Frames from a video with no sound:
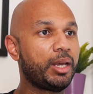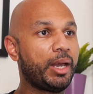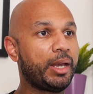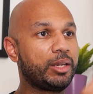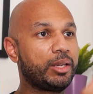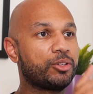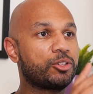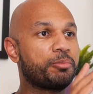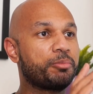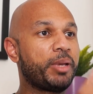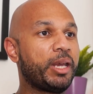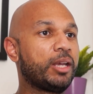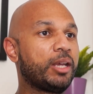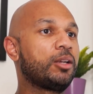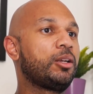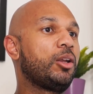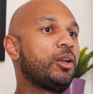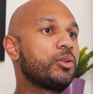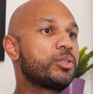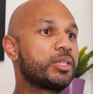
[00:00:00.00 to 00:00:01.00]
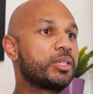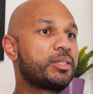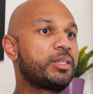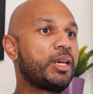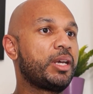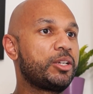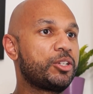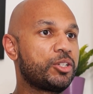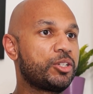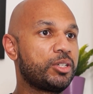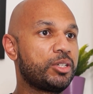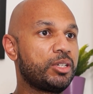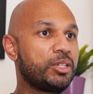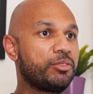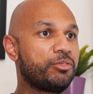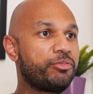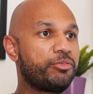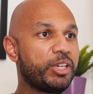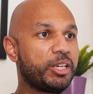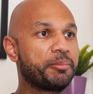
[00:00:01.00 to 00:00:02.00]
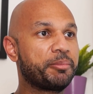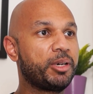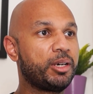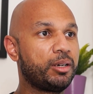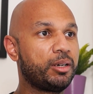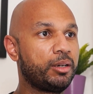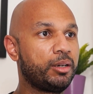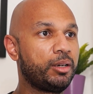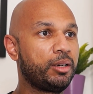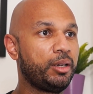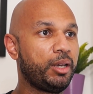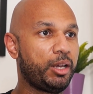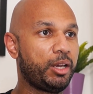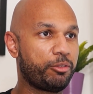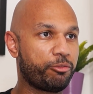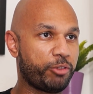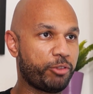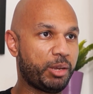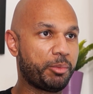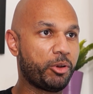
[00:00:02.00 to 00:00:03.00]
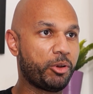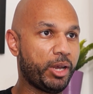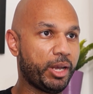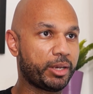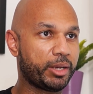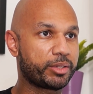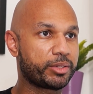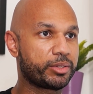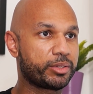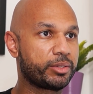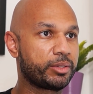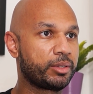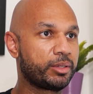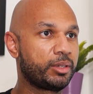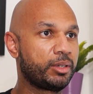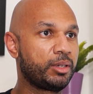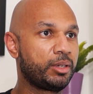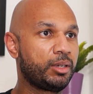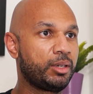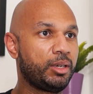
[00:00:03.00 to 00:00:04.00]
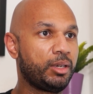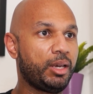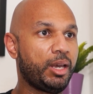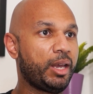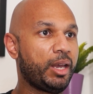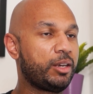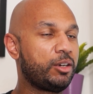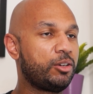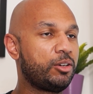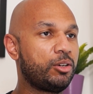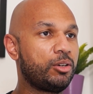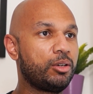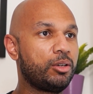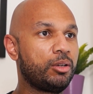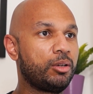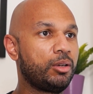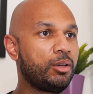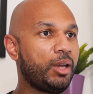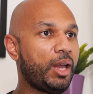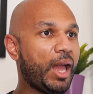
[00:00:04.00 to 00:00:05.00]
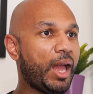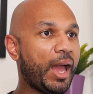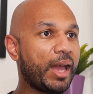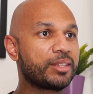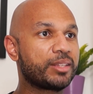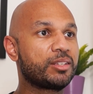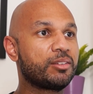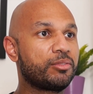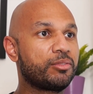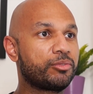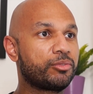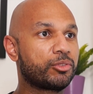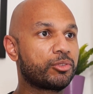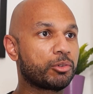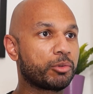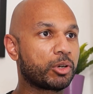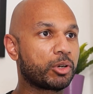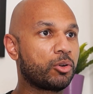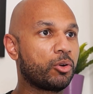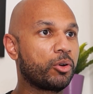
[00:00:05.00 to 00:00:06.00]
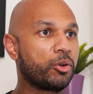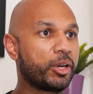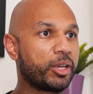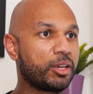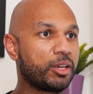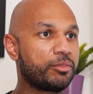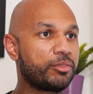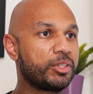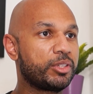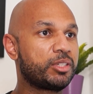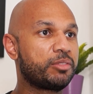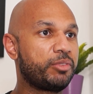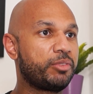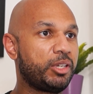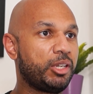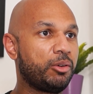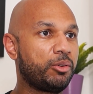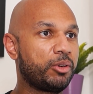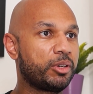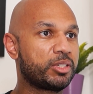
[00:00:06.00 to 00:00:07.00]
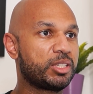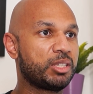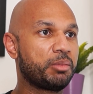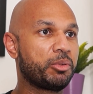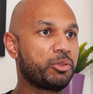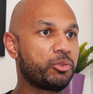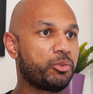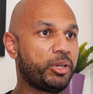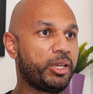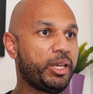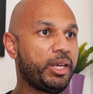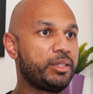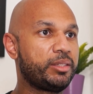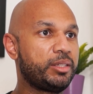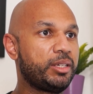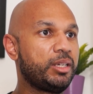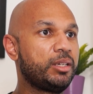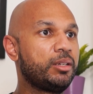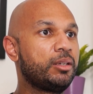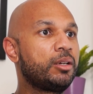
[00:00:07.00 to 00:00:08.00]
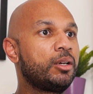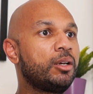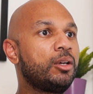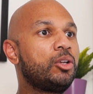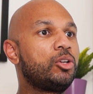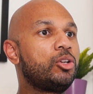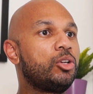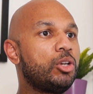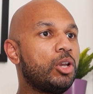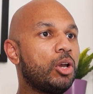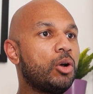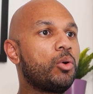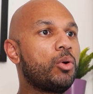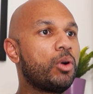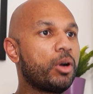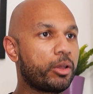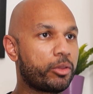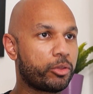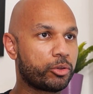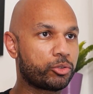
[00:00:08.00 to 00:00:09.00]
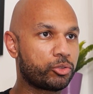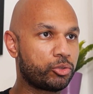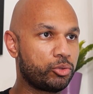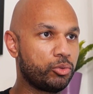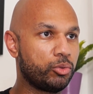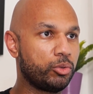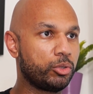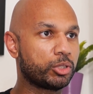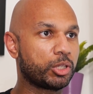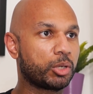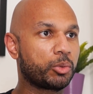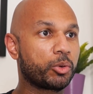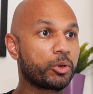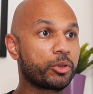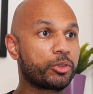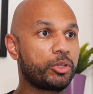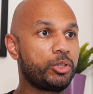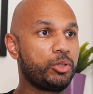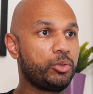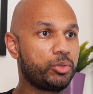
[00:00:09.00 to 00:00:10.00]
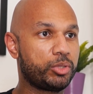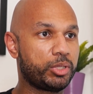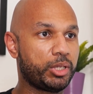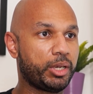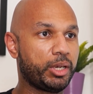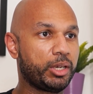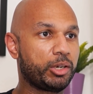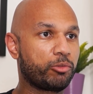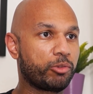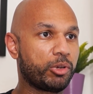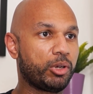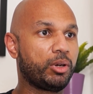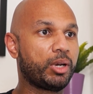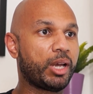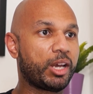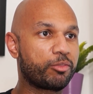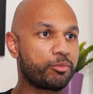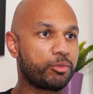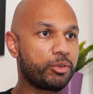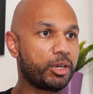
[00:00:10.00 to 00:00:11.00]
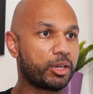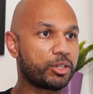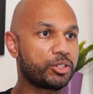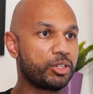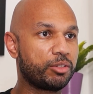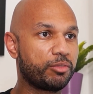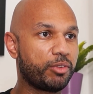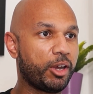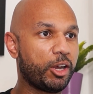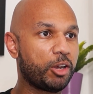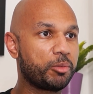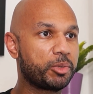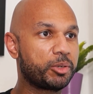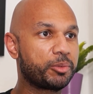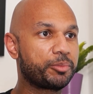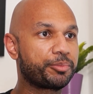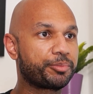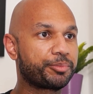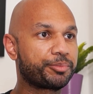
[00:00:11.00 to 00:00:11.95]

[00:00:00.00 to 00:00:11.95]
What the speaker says: and you should pay close attention to Figma and Framer X. And as of the recording of this video in December 2018, no other tools are worth using in a real-life production environment.